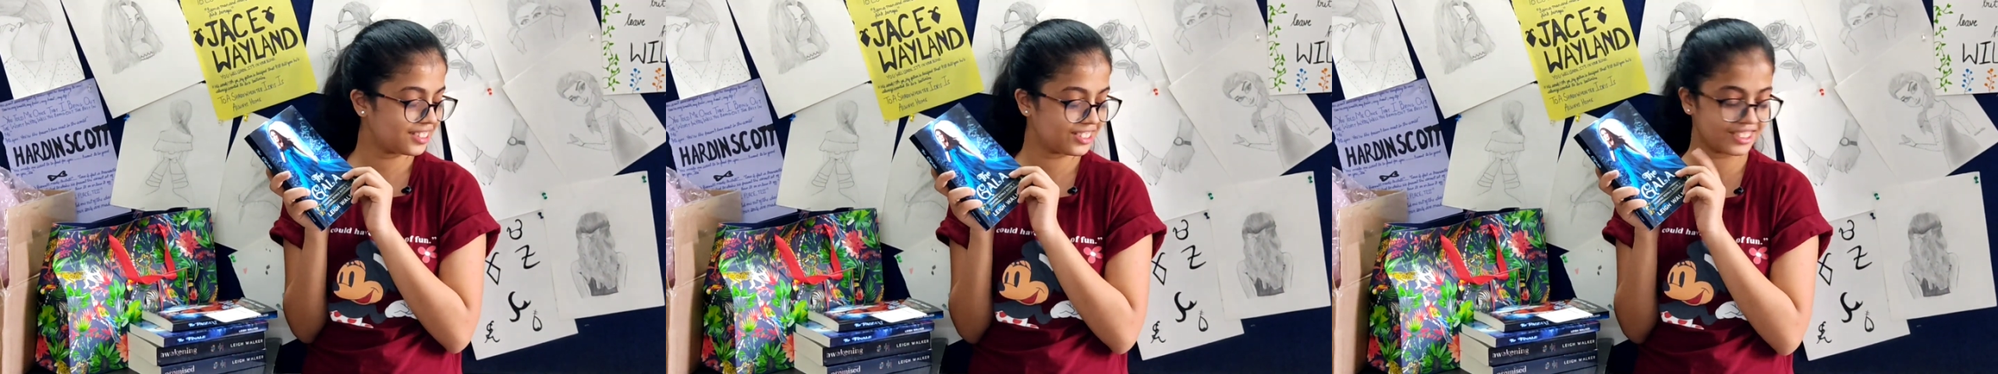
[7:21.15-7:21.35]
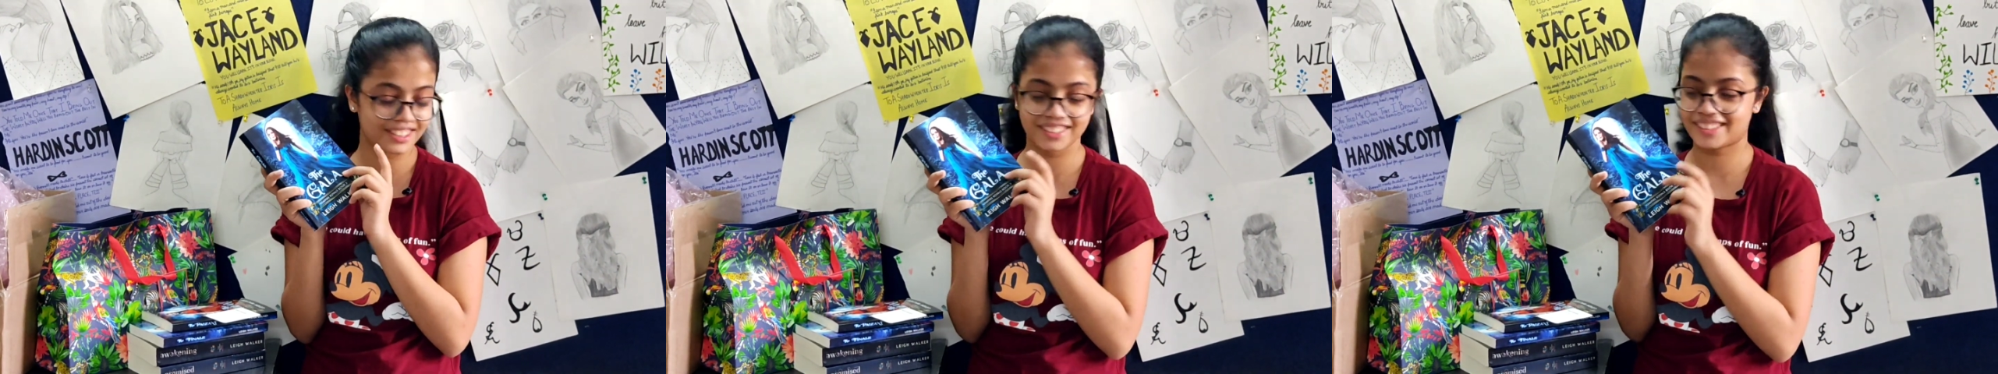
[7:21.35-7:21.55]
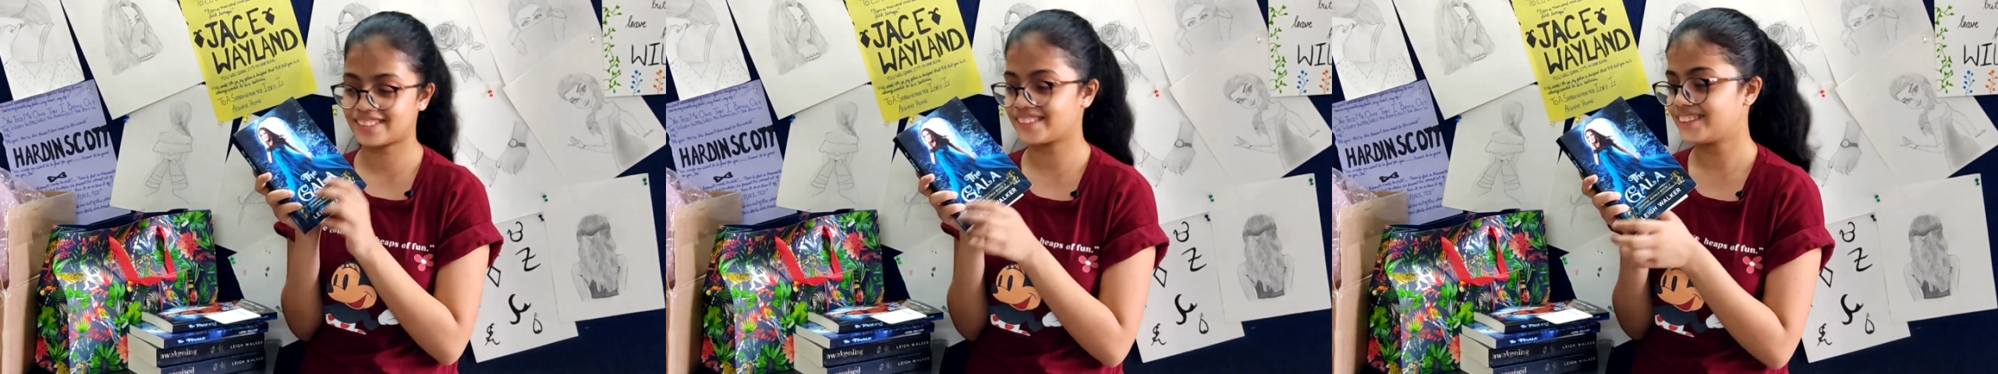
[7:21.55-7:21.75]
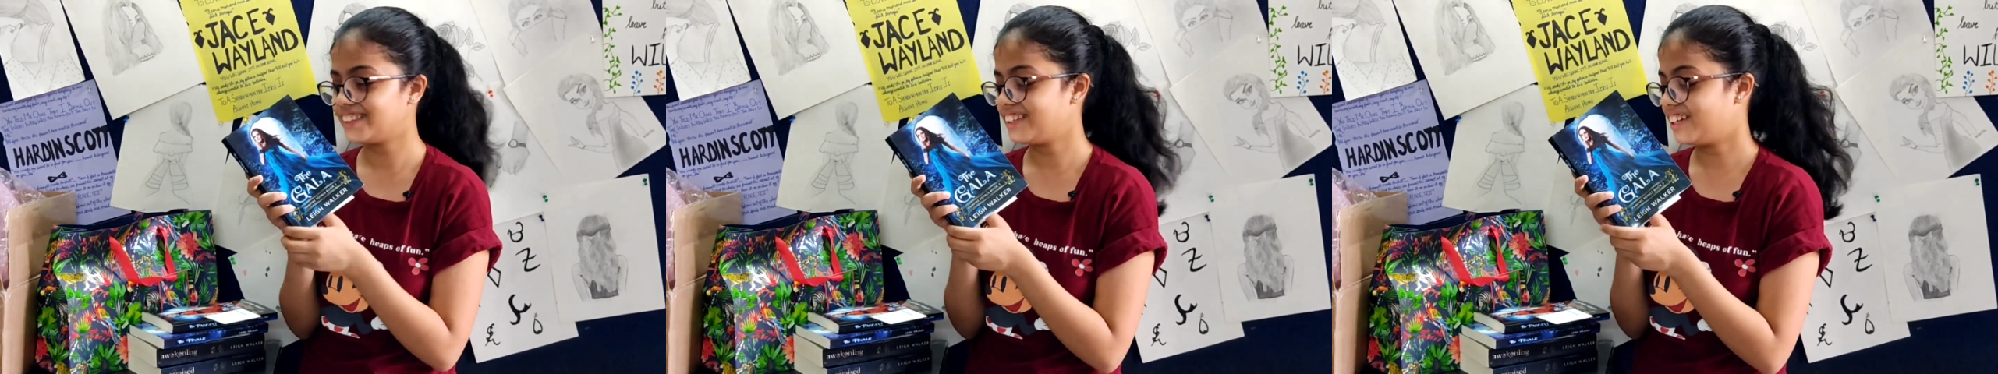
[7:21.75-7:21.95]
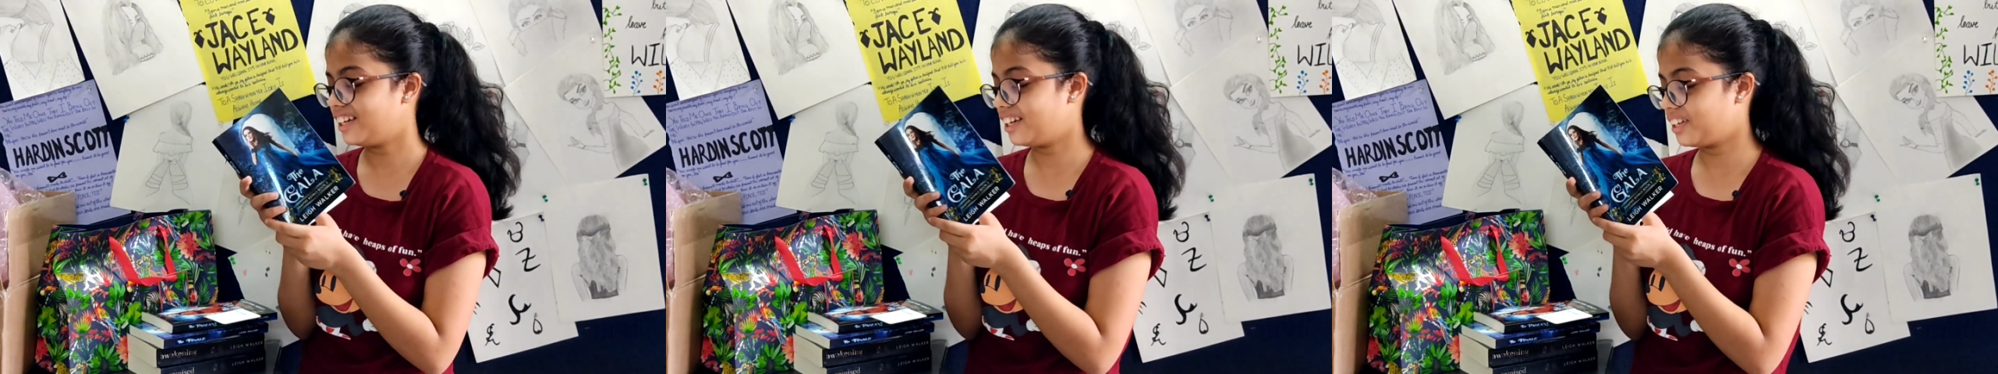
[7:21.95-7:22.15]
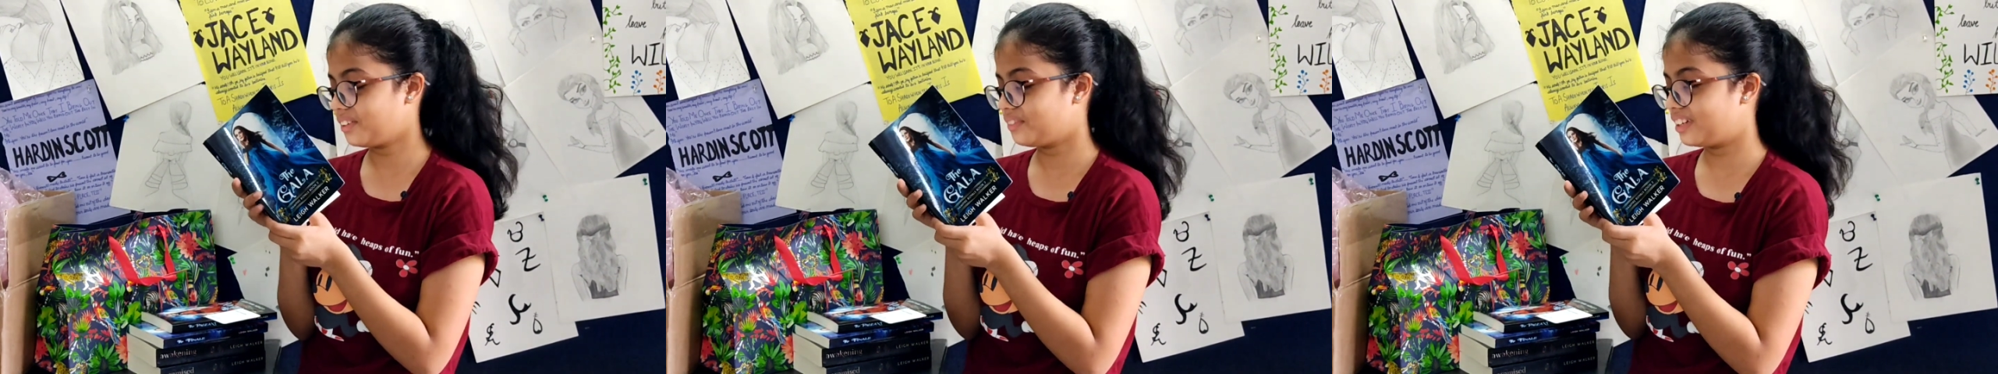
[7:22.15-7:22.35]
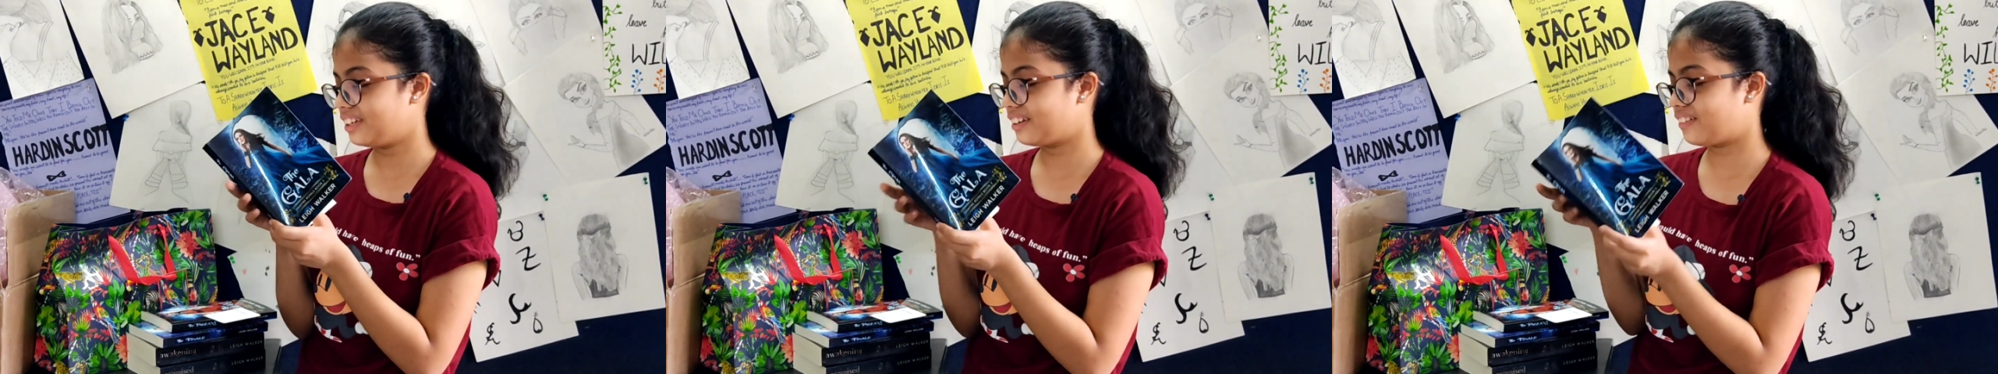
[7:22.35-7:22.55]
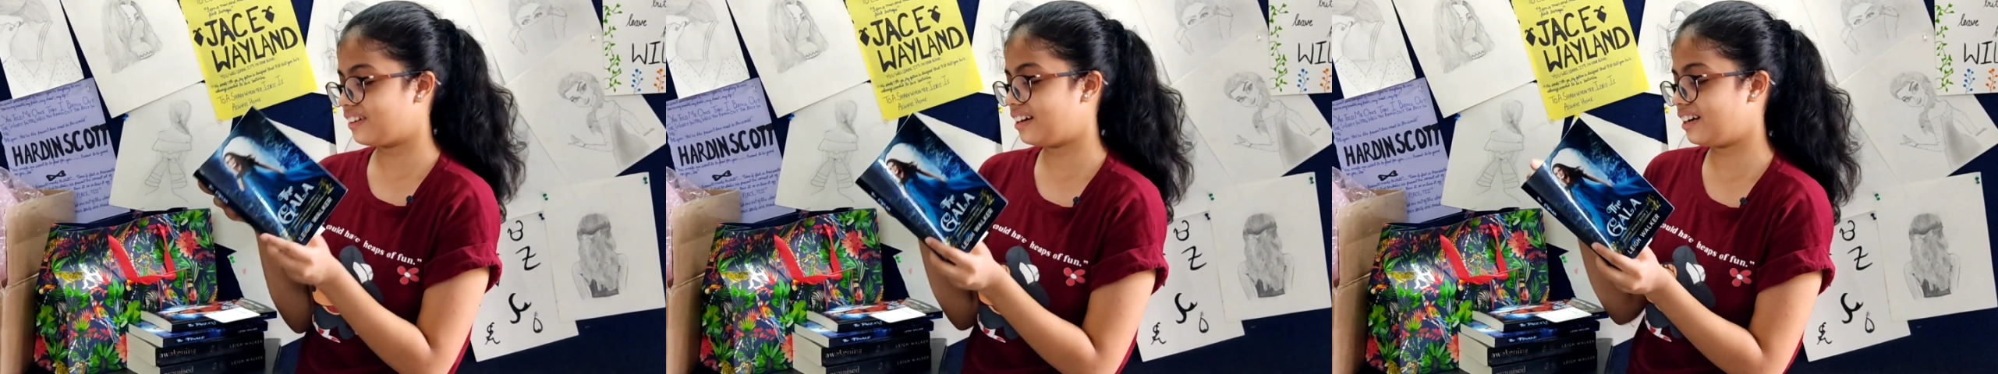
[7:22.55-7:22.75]
Shit, I don't want
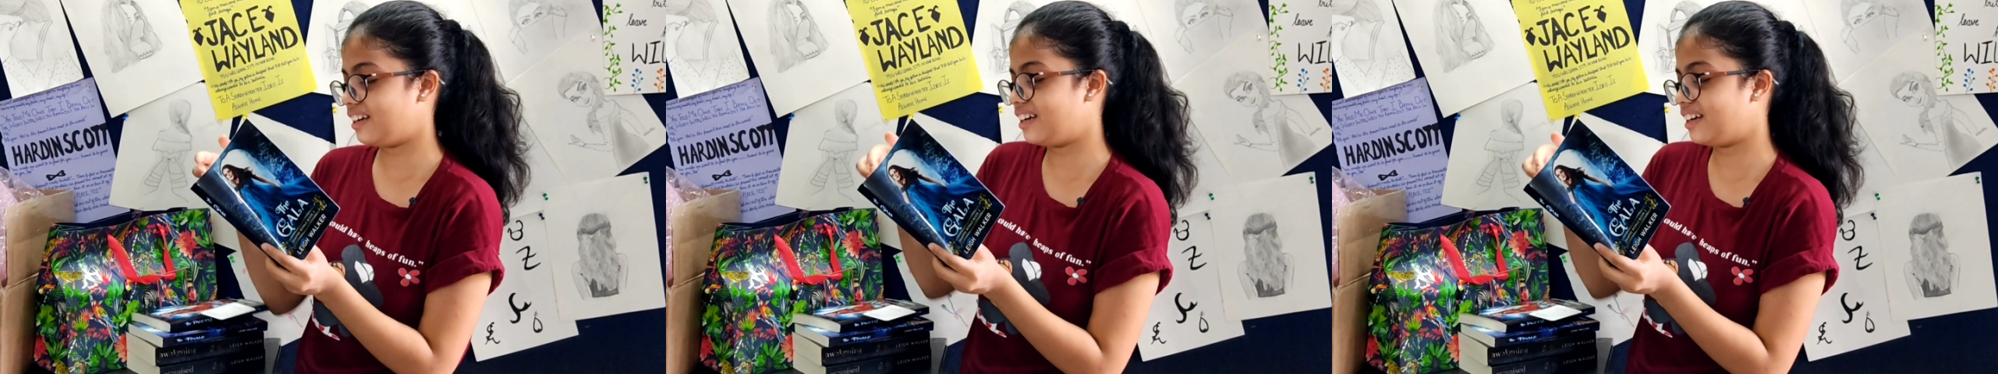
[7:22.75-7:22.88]
to cry.